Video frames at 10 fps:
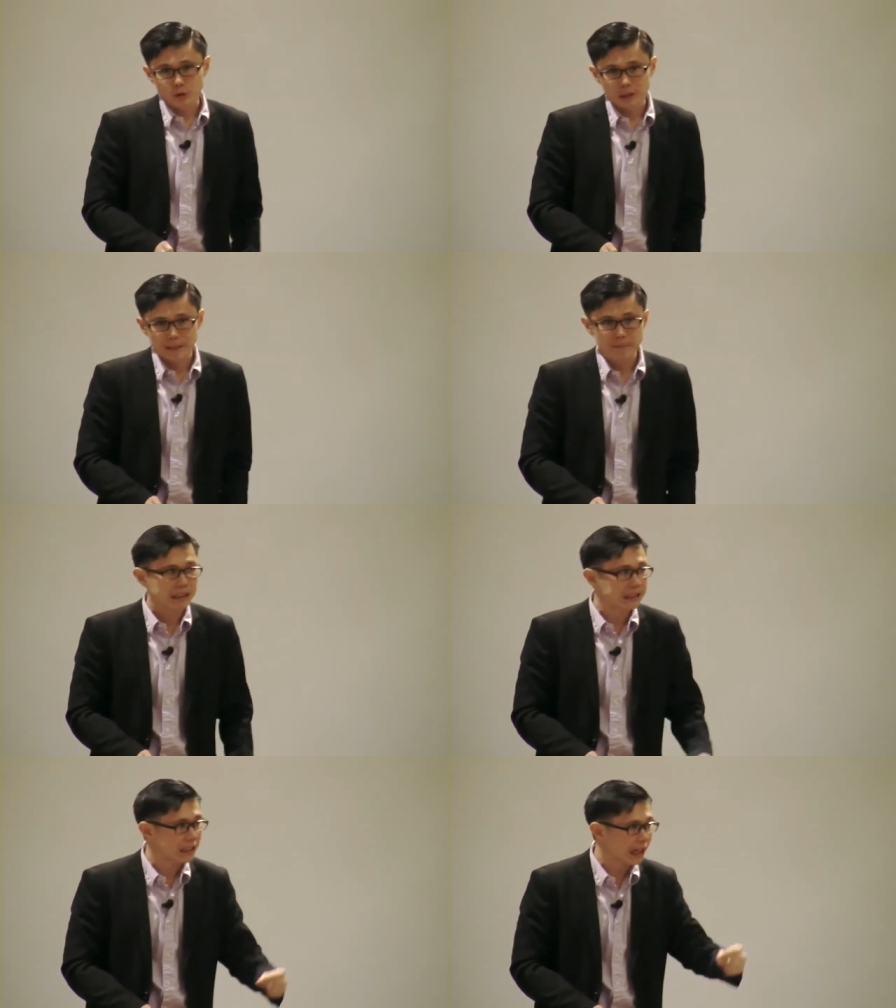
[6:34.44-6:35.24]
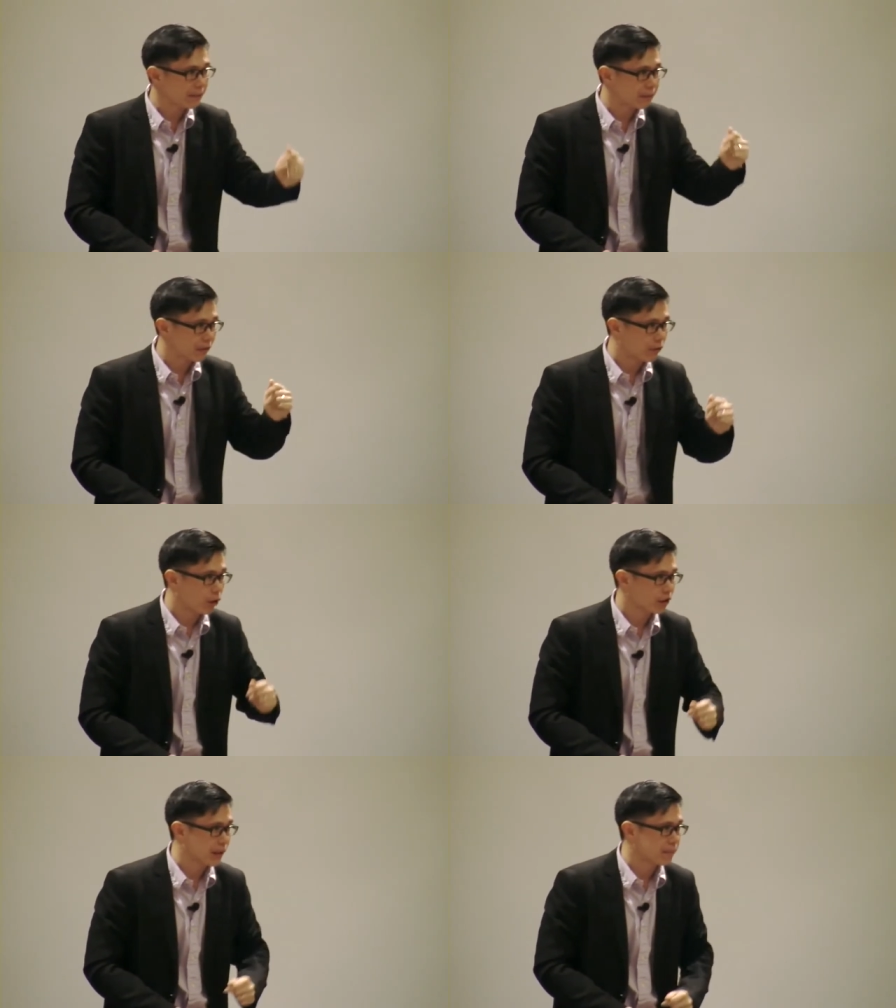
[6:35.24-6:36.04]
to them, the night
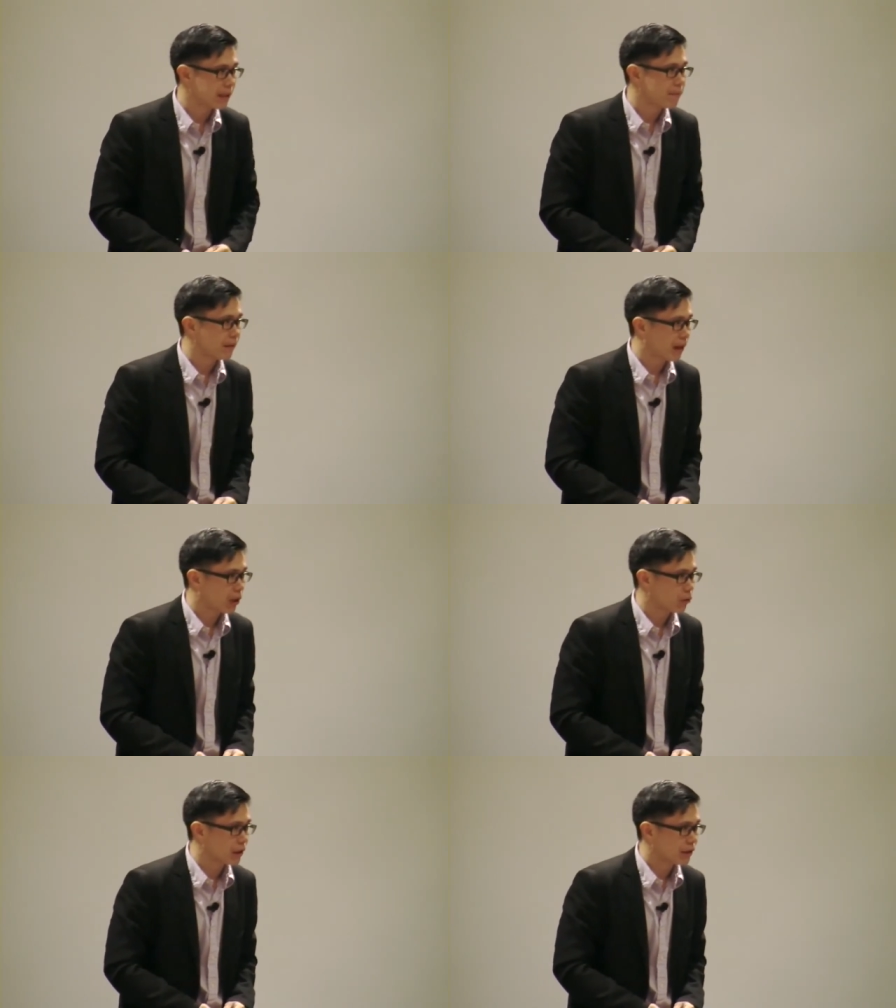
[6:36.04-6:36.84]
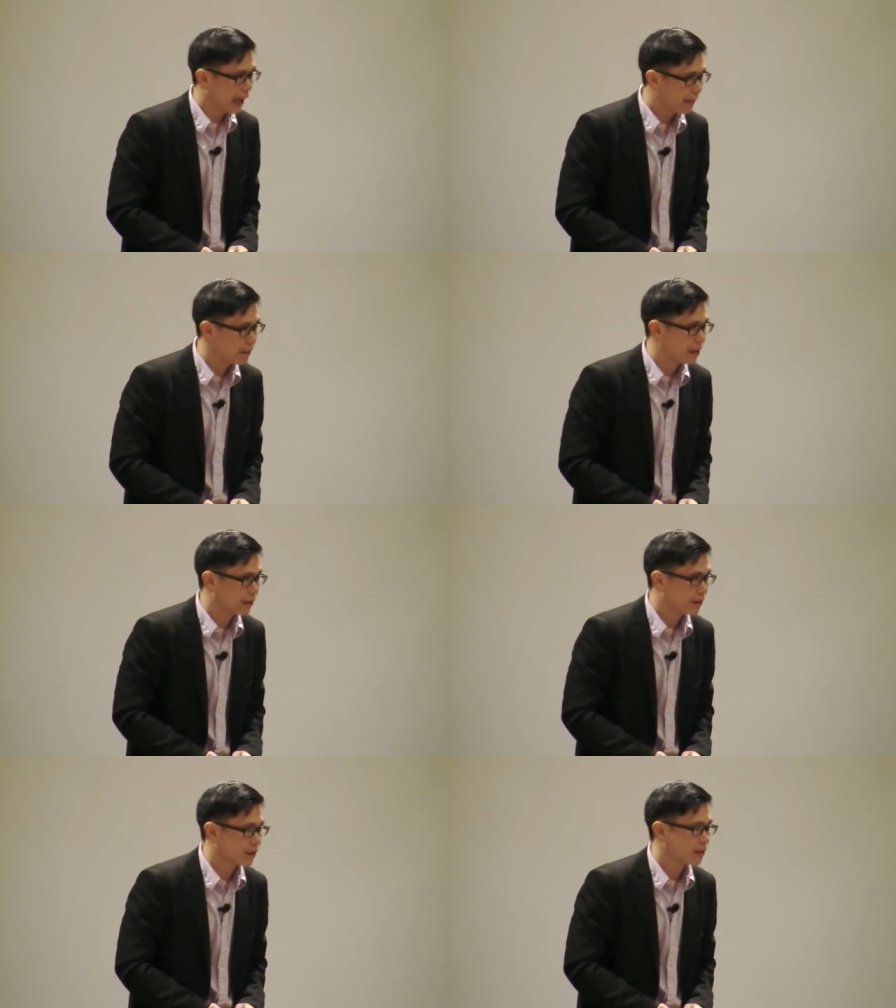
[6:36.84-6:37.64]
before something miraculous
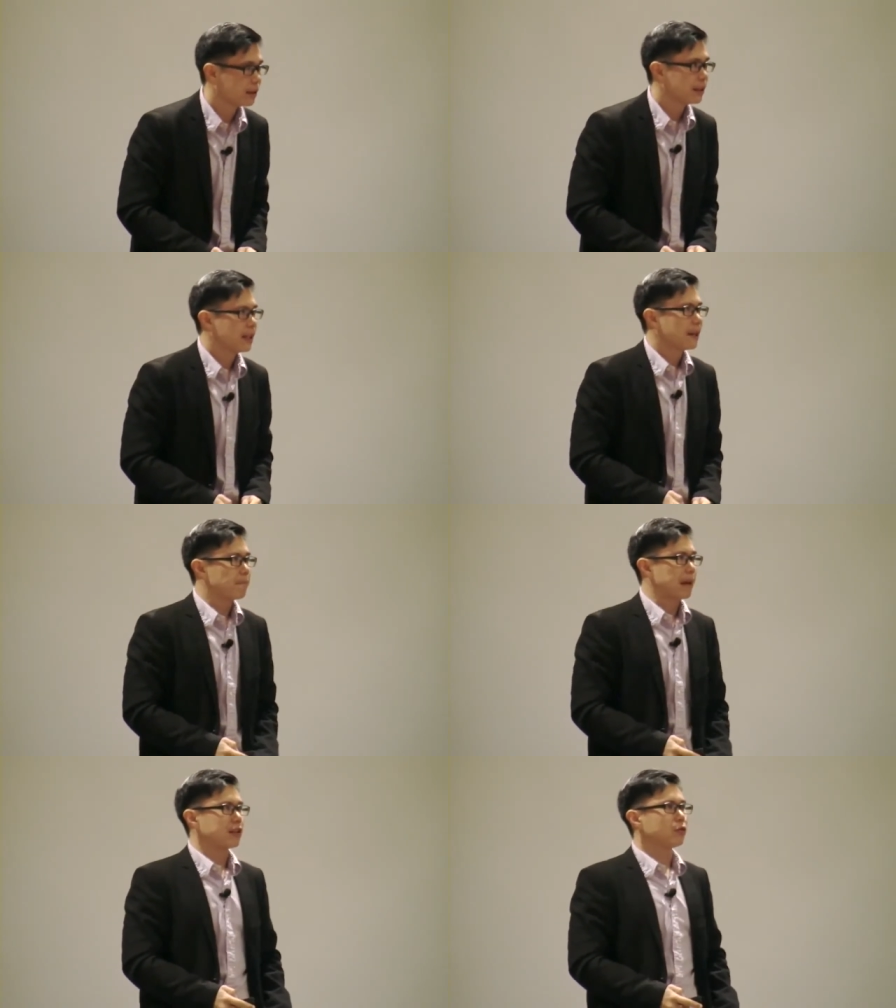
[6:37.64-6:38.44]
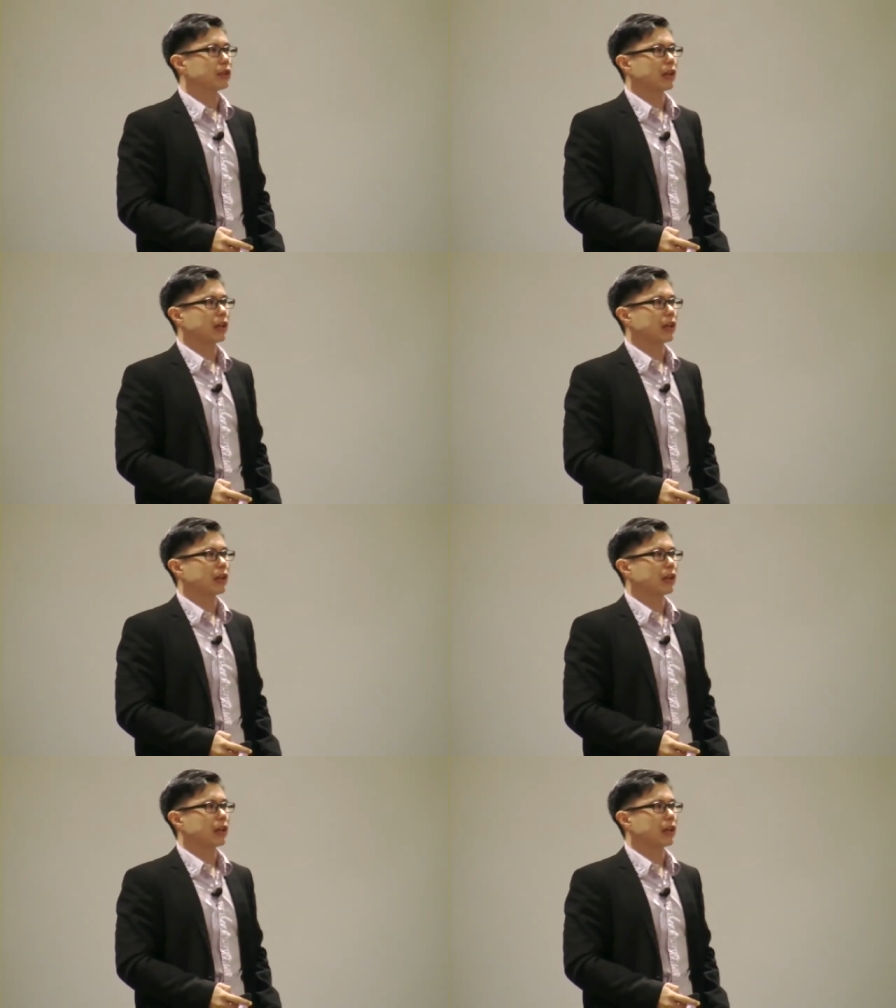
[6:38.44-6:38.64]
happened. Matthew